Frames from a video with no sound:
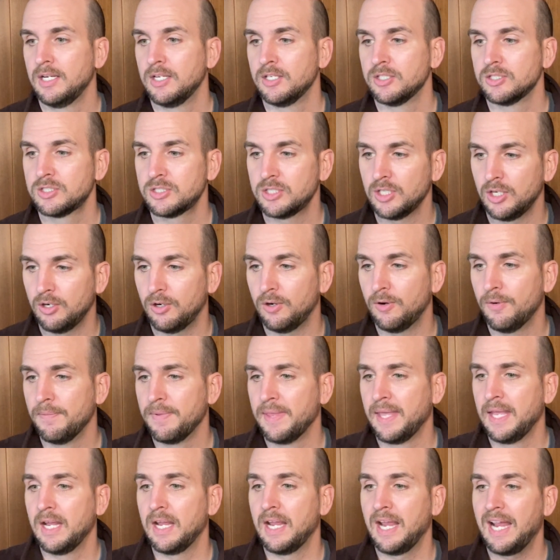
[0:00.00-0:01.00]
So
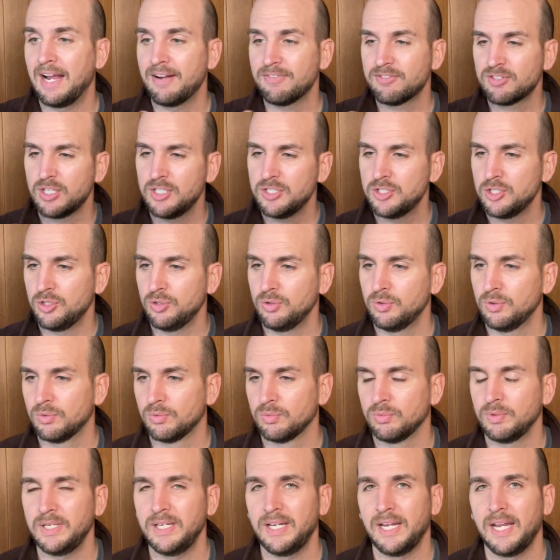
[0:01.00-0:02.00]
after I do
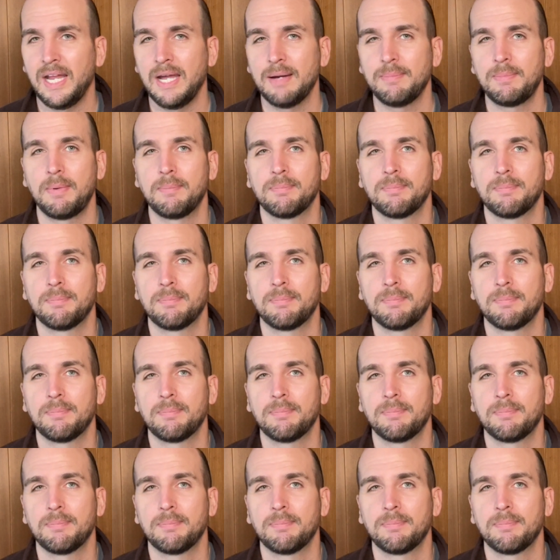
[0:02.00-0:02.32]
rehab,